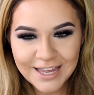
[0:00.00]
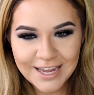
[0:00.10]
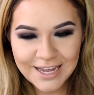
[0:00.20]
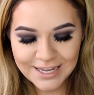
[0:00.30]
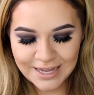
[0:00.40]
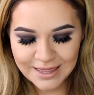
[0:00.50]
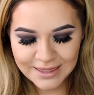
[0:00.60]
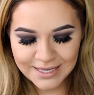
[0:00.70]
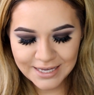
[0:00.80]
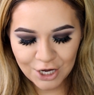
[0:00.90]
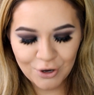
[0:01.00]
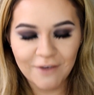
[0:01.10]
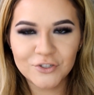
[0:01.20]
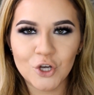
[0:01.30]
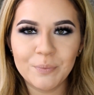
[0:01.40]
in the
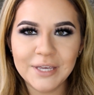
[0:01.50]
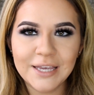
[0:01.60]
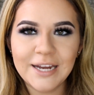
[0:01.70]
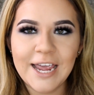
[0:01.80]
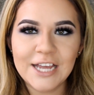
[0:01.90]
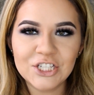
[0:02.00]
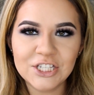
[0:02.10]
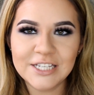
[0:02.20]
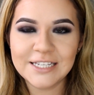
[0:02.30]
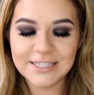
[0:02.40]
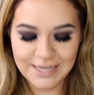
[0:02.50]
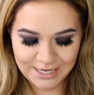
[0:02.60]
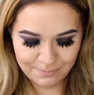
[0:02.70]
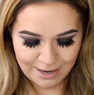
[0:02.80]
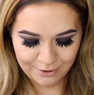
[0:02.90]
Graftobian HD
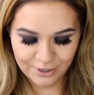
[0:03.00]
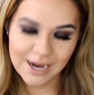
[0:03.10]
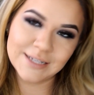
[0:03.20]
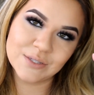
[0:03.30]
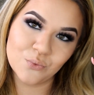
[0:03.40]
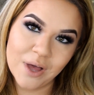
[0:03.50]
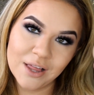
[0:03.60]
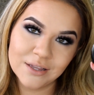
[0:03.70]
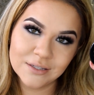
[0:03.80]
setting powder as well.